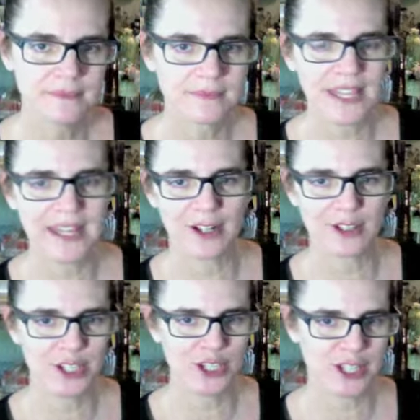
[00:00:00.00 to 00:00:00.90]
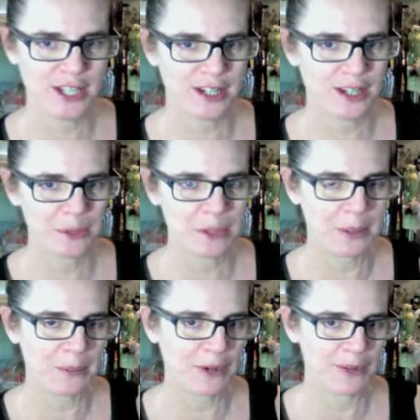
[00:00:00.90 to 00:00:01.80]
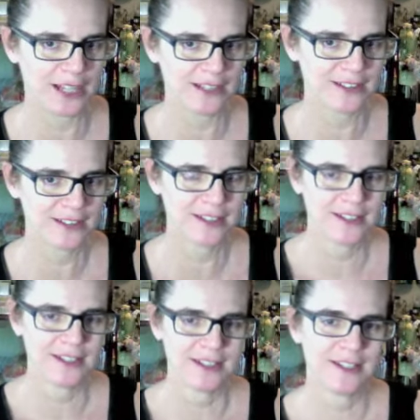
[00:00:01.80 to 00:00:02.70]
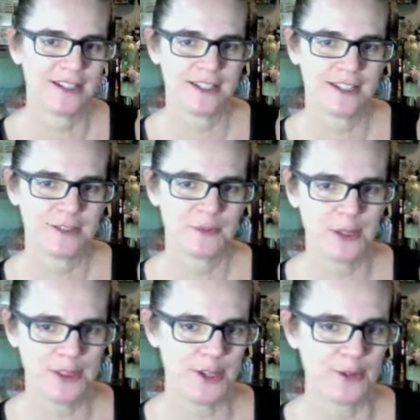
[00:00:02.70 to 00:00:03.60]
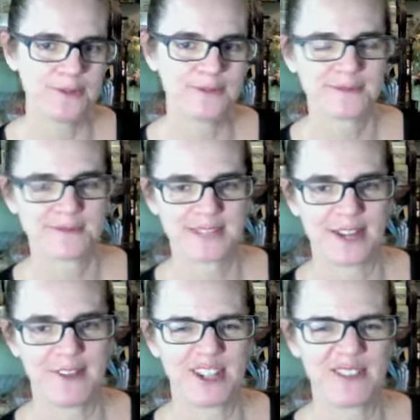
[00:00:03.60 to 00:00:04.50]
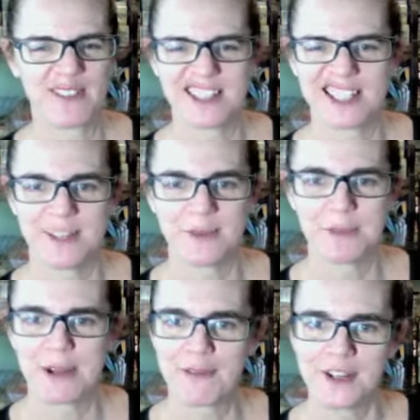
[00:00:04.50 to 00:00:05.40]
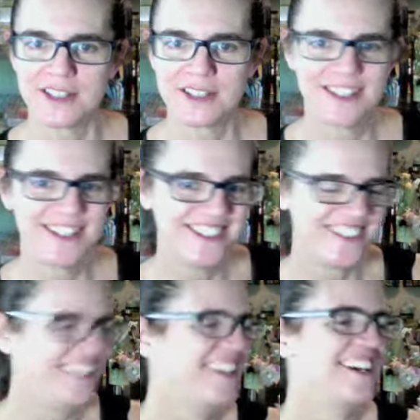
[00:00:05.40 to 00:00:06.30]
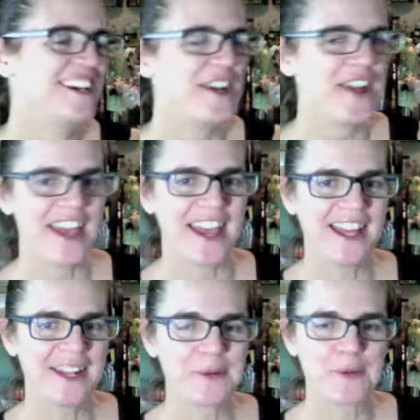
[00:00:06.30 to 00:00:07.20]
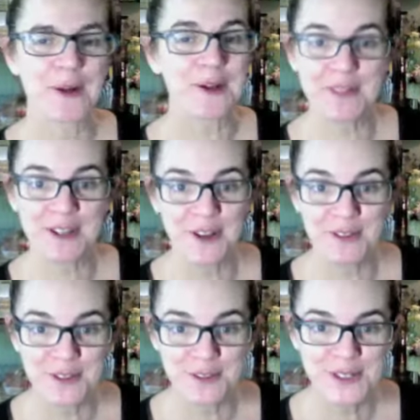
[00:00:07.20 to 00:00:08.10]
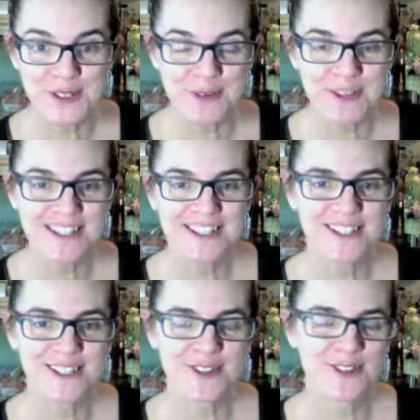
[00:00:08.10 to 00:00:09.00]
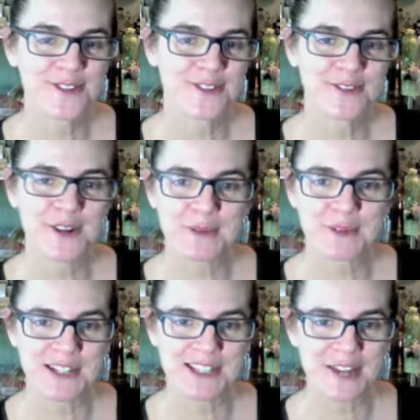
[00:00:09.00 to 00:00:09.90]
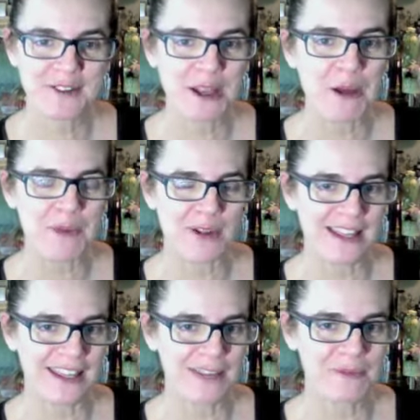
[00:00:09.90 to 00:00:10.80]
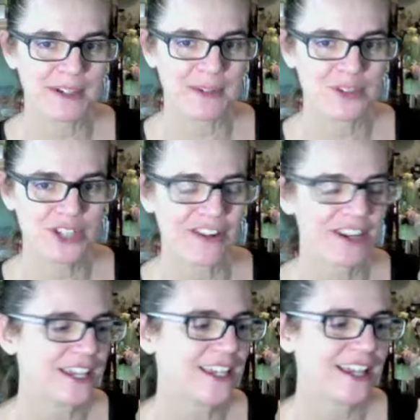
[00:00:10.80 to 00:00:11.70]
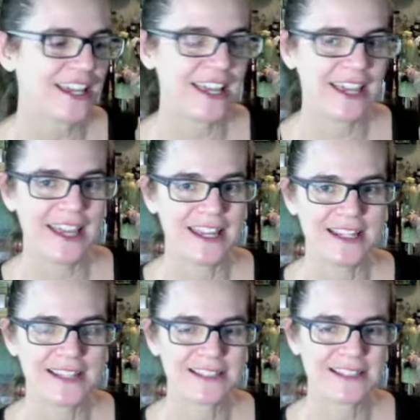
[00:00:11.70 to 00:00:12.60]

and I'll chit chat a little bit about that with you. I feel like visiting with my friends and welcoming all of the new subbies. So, welcome to my channel. I hope you're liking what I'm sharing. And